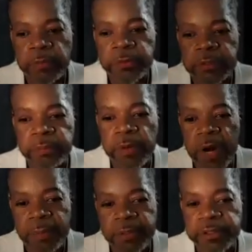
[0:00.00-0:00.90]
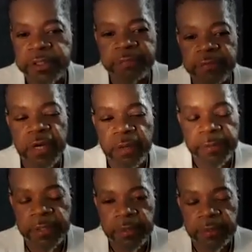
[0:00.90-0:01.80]
it was improper to even
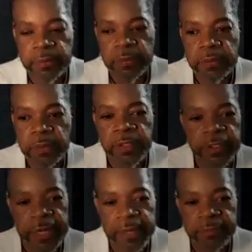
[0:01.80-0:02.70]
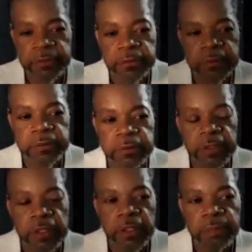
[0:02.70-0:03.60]
come there, unannounced.
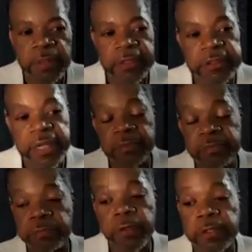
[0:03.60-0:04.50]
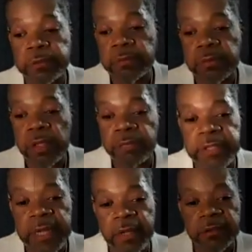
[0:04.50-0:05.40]
But I sat in front
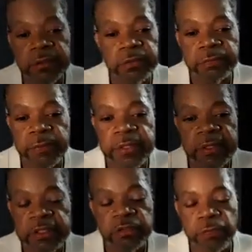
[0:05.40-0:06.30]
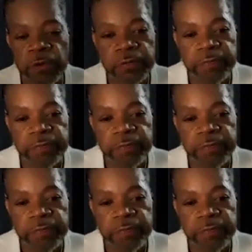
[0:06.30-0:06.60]
of his house for at least